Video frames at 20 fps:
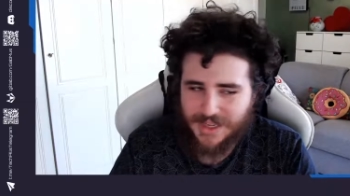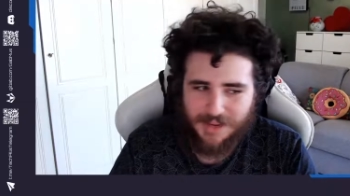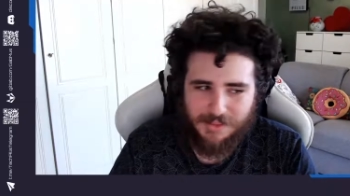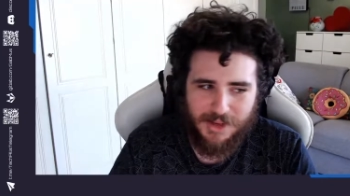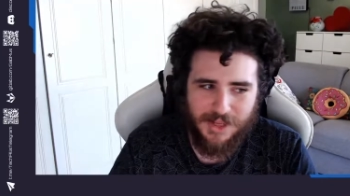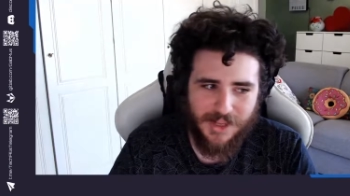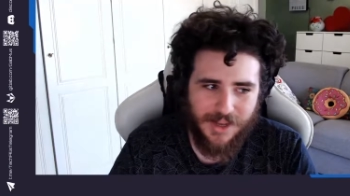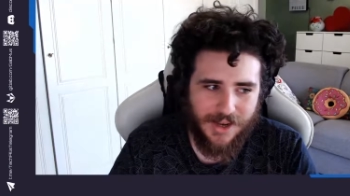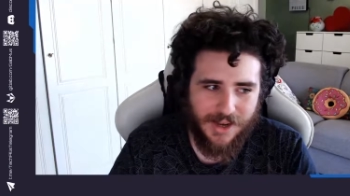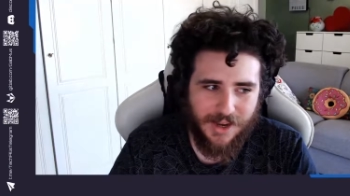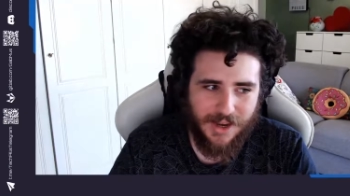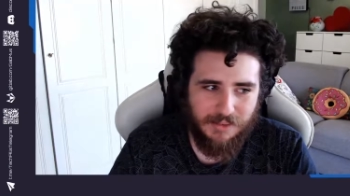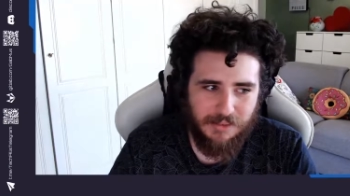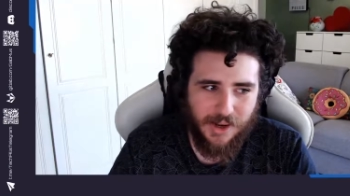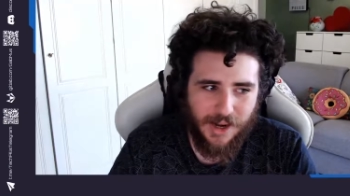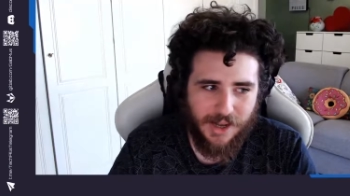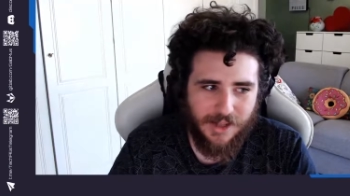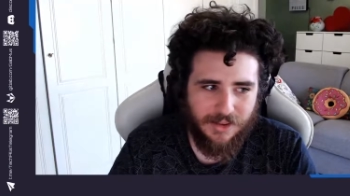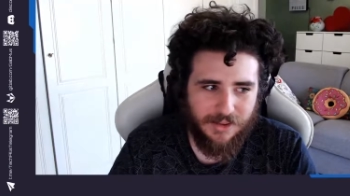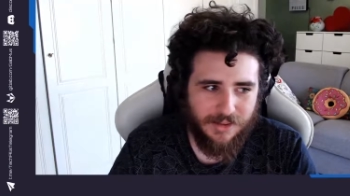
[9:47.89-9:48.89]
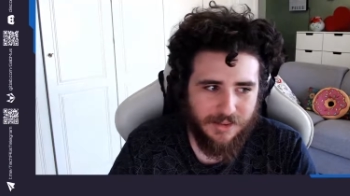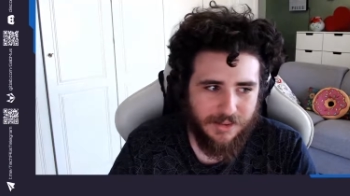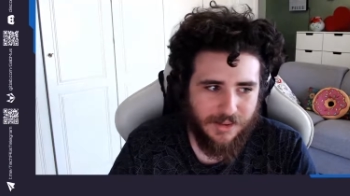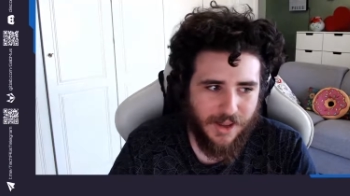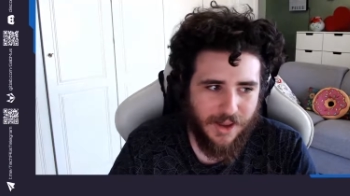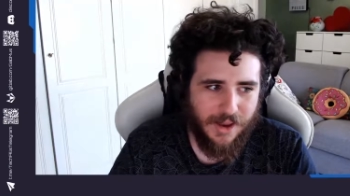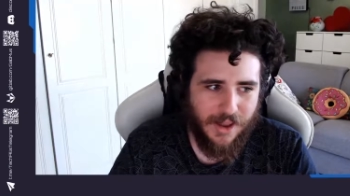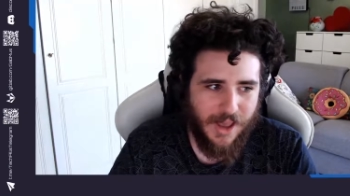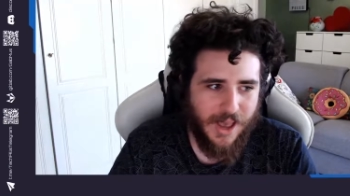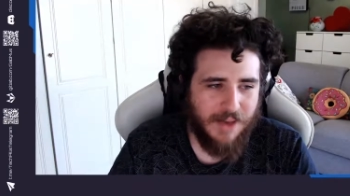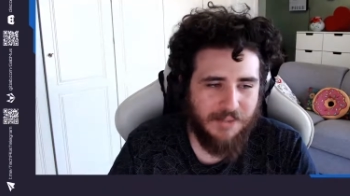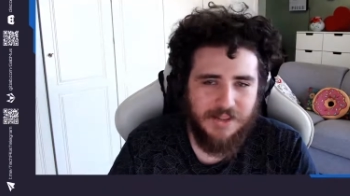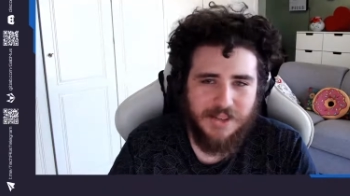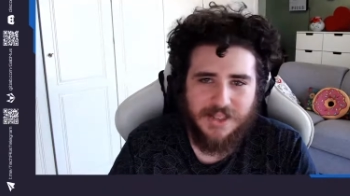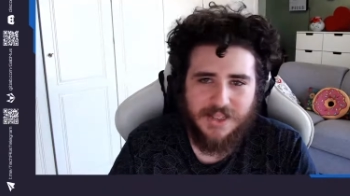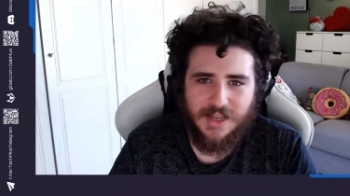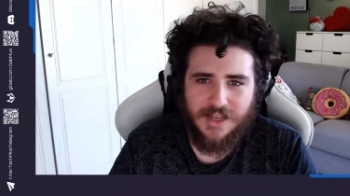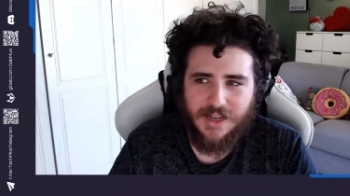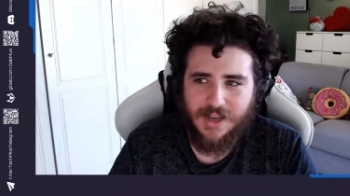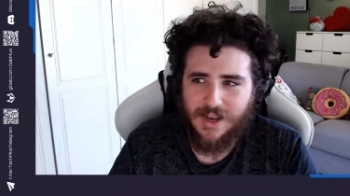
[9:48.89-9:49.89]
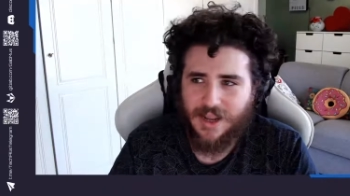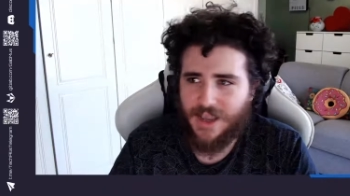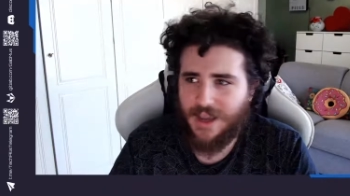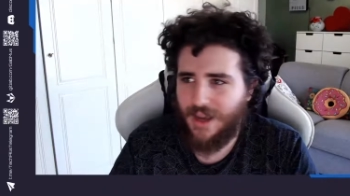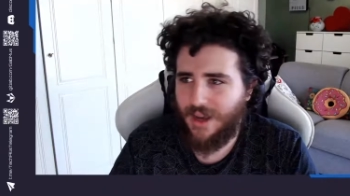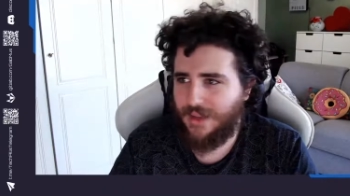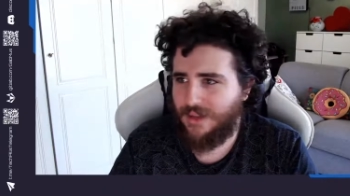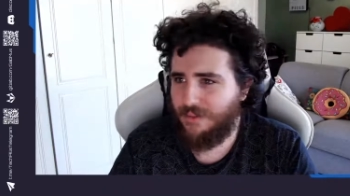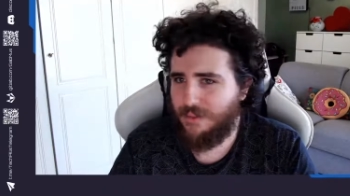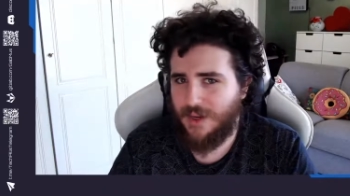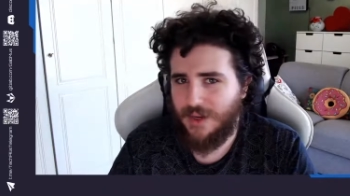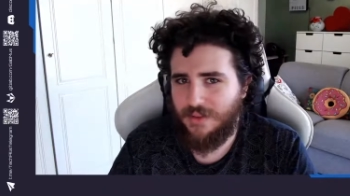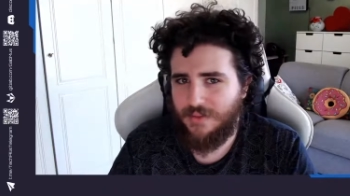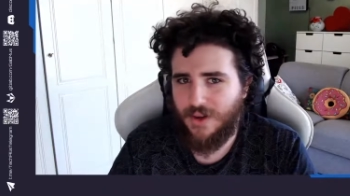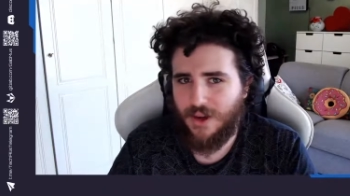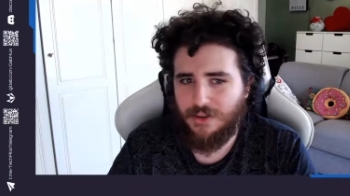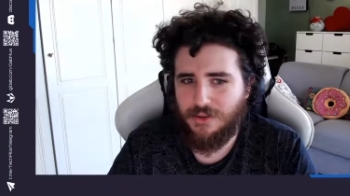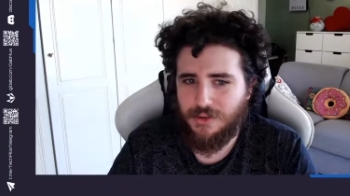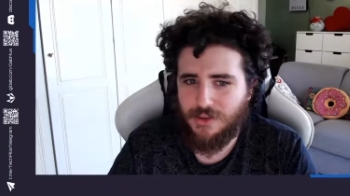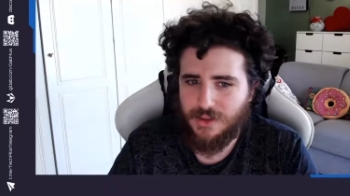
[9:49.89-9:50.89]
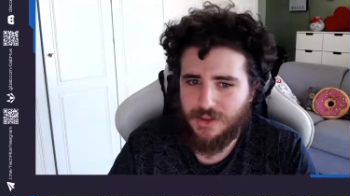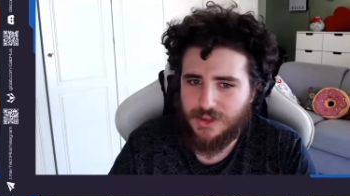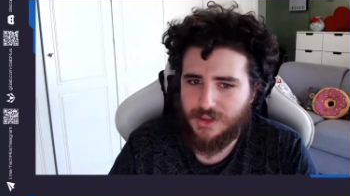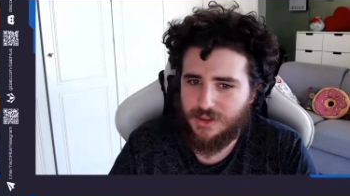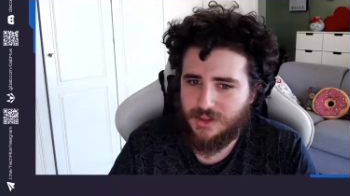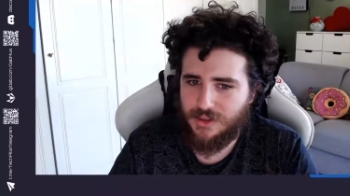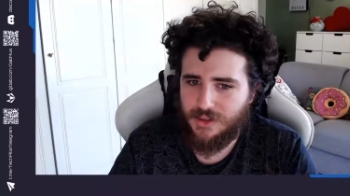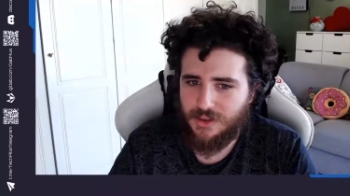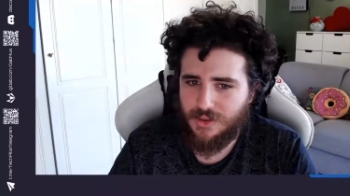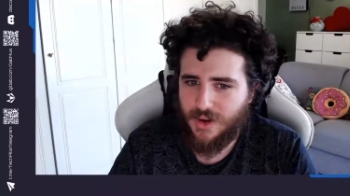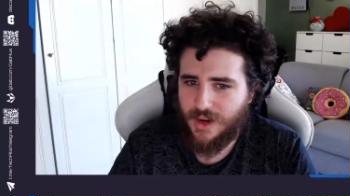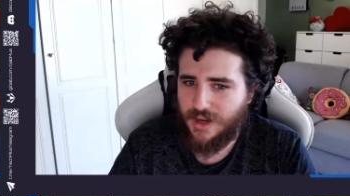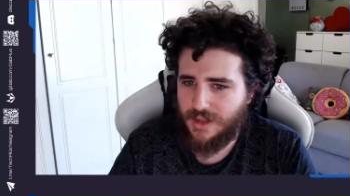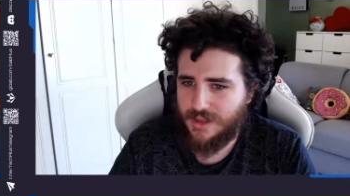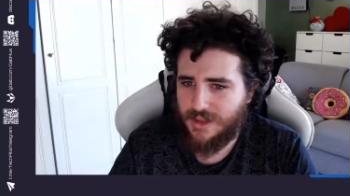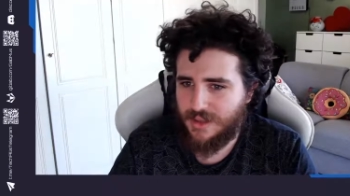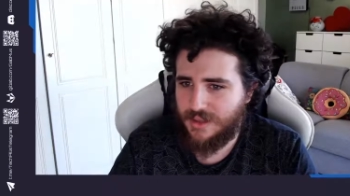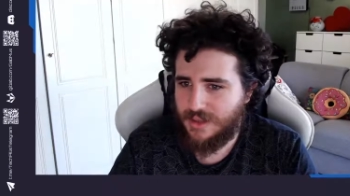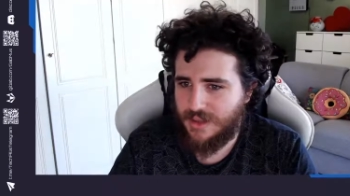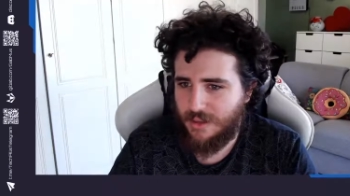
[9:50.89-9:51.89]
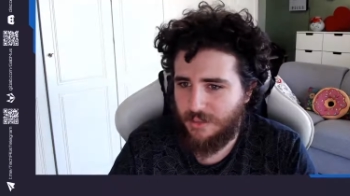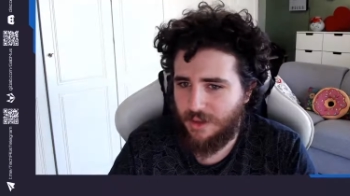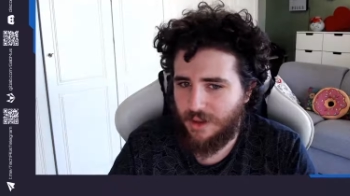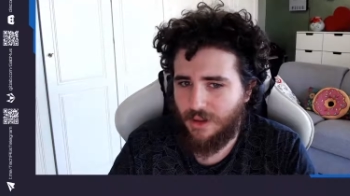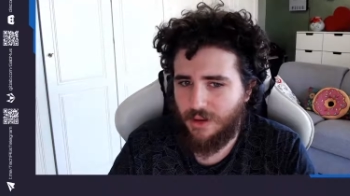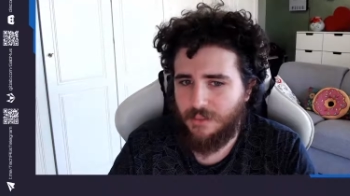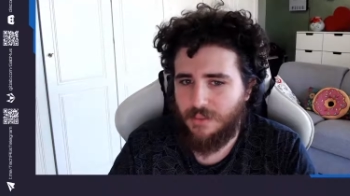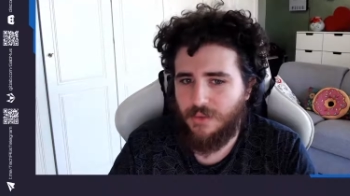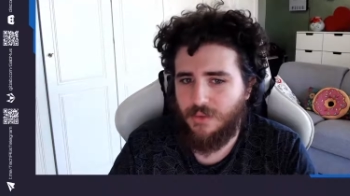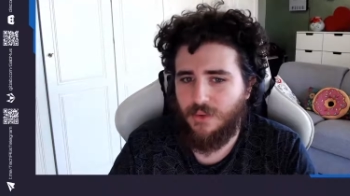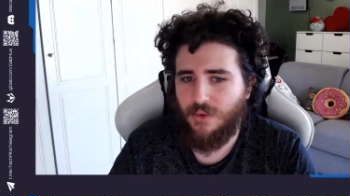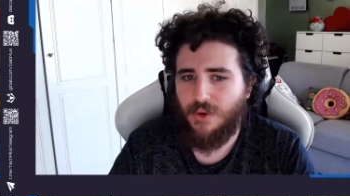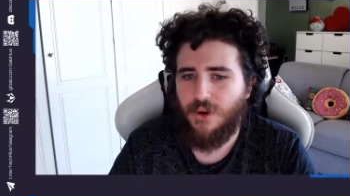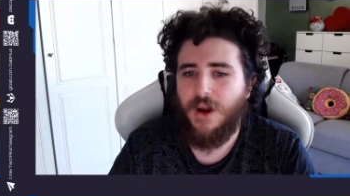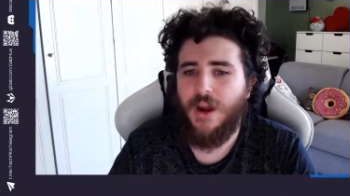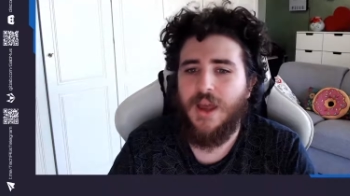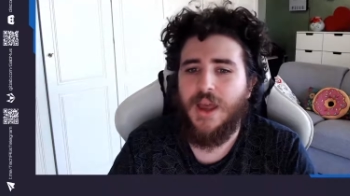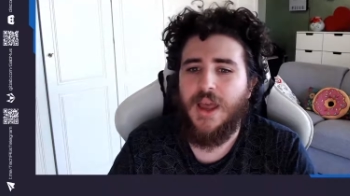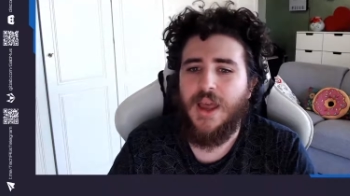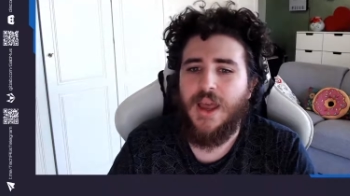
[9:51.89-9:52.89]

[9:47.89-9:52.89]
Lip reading: I mean, I haven't seen other manufacturers do anything similar before.